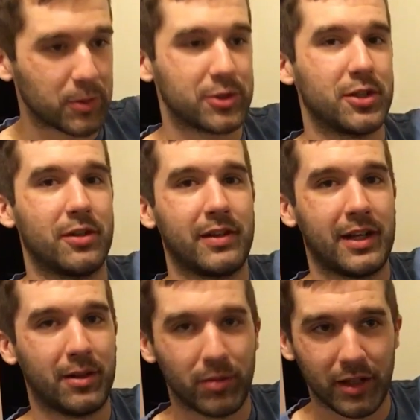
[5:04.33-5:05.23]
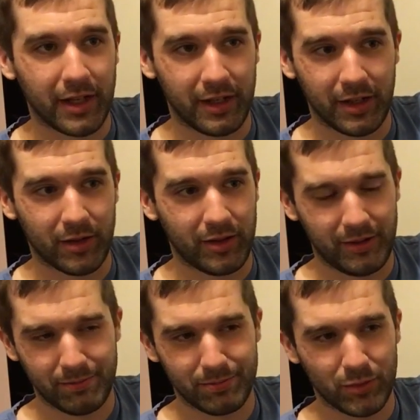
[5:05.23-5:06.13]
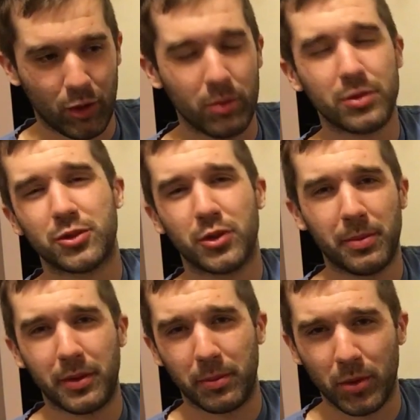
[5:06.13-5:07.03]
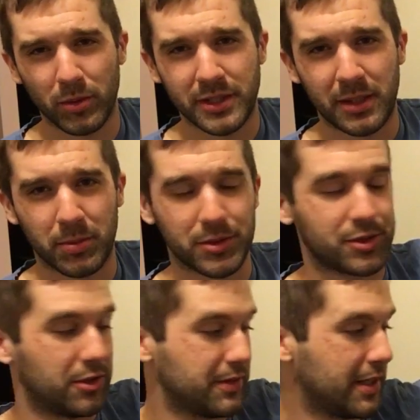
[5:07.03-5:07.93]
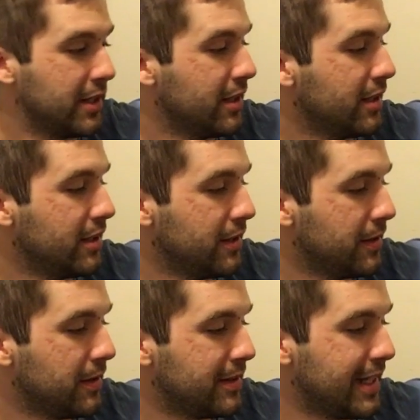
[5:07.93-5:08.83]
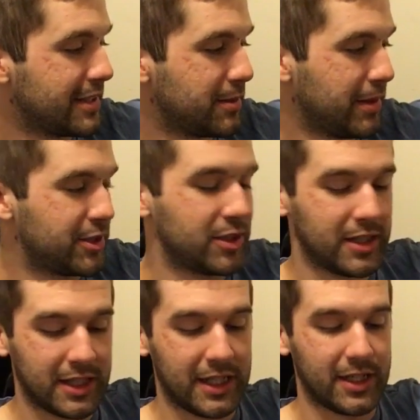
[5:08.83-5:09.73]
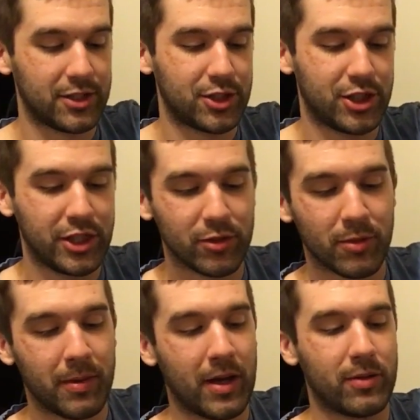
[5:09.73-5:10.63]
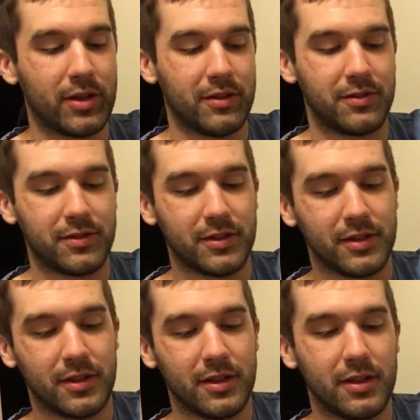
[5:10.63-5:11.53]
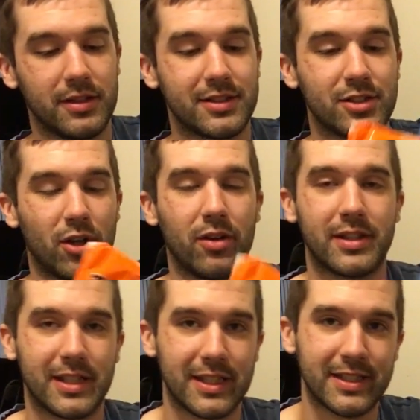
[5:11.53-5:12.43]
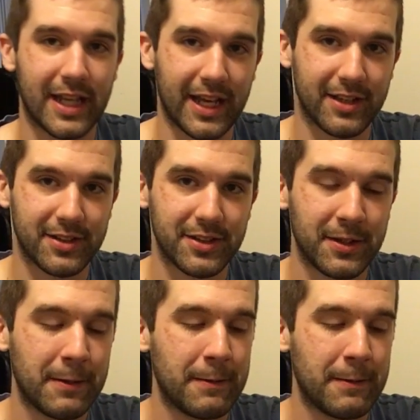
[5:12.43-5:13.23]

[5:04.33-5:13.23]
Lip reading: per serving, and almost triple the protein per serving. Not to mention the sheer amount of salt that this has.